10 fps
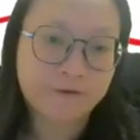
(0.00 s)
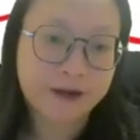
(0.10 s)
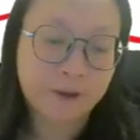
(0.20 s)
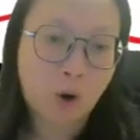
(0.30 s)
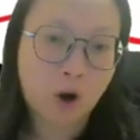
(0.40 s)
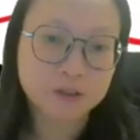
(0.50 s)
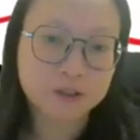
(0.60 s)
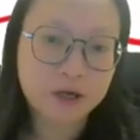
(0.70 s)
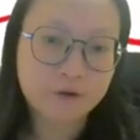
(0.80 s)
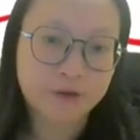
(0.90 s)
I get
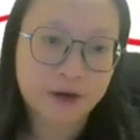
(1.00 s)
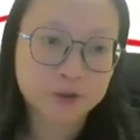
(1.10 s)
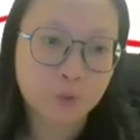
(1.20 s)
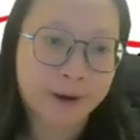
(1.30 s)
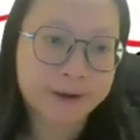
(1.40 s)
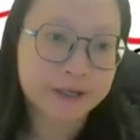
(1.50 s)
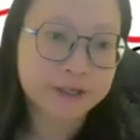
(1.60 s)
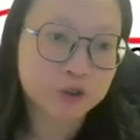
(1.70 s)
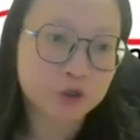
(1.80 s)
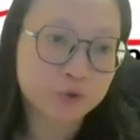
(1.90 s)
positive, that is why it
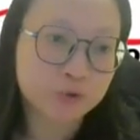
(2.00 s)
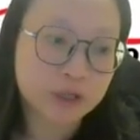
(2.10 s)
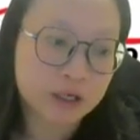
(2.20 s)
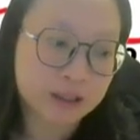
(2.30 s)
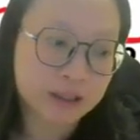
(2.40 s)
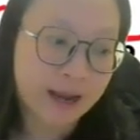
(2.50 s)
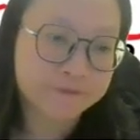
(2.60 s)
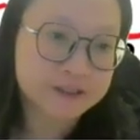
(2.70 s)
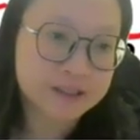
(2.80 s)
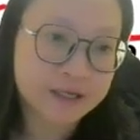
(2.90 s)
is to the
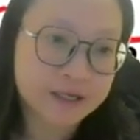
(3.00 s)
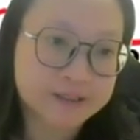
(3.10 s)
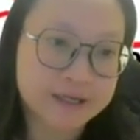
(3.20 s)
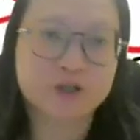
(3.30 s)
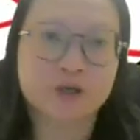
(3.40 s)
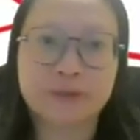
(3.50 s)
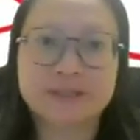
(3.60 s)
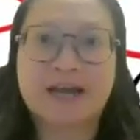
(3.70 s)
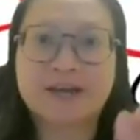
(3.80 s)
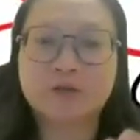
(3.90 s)
left. C is the answer
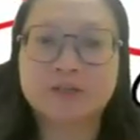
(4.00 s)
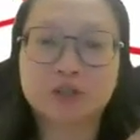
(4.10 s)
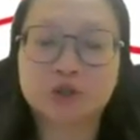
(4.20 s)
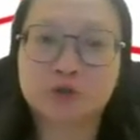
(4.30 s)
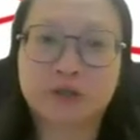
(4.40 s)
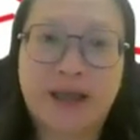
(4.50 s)
because I consider to the